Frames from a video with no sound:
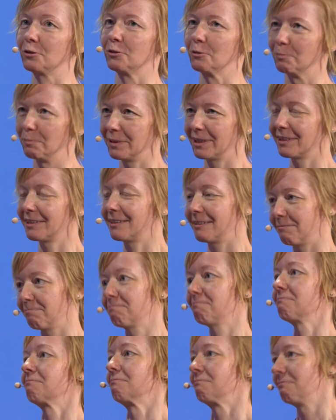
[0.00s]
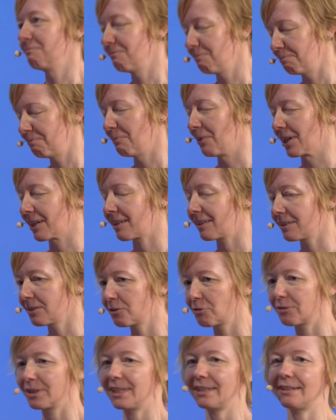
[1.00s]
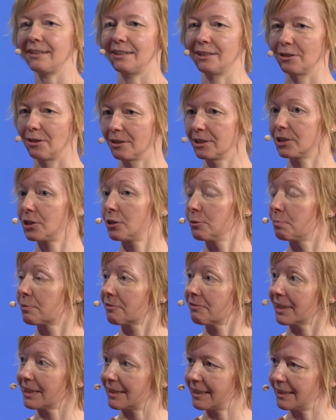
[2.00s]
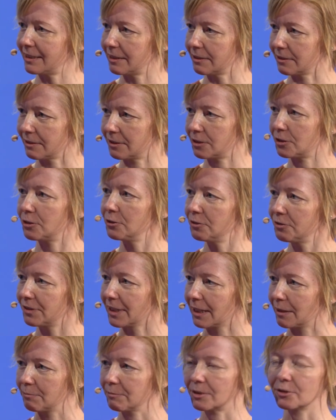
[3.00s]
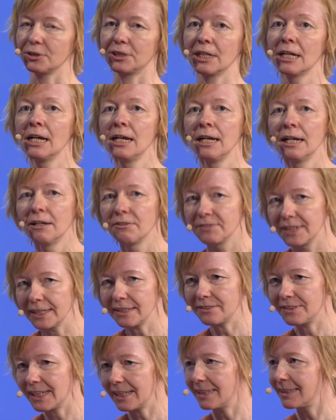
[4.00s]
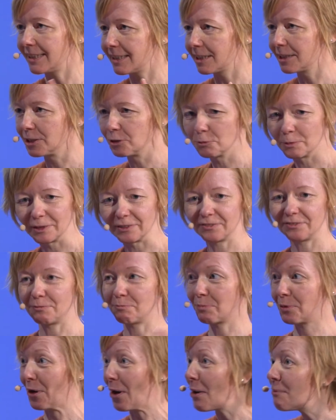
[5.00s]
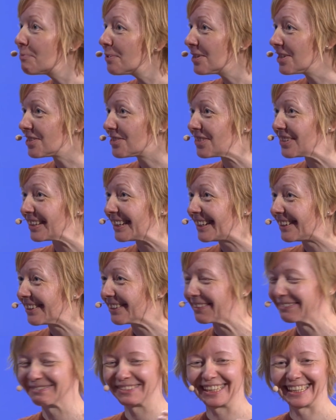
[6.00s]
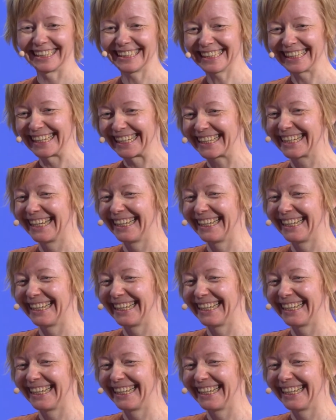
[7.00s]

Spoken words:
build Merkle tree in order to provide data to them, because they're dealing with proper Ethereum, not like